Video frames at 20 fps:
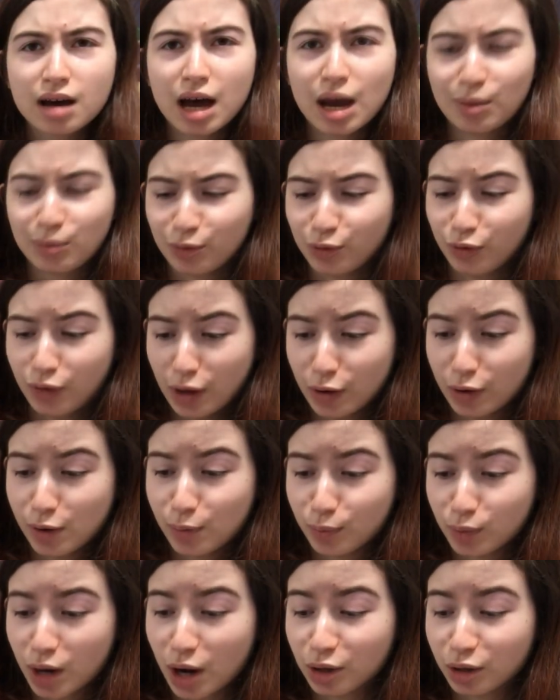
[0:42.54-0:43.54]
I'm very
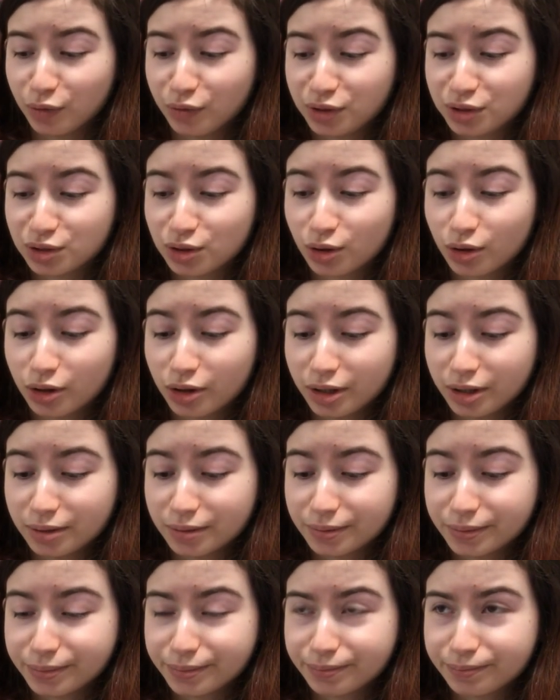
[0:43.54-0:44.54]
proud of this
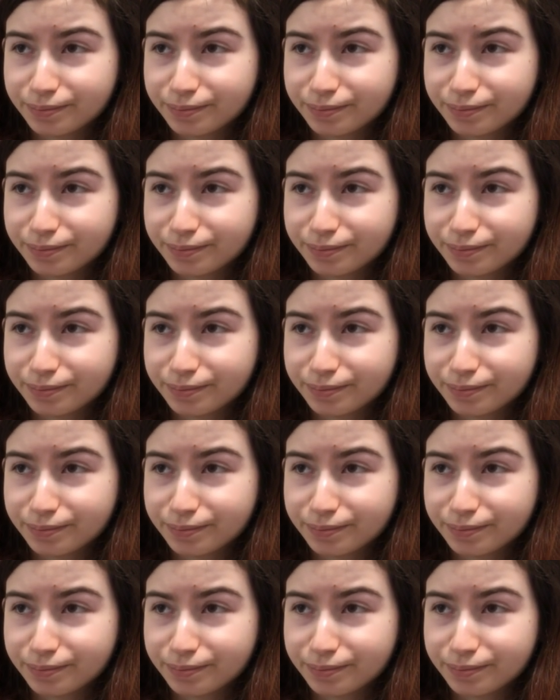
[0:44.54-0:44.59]
drawing.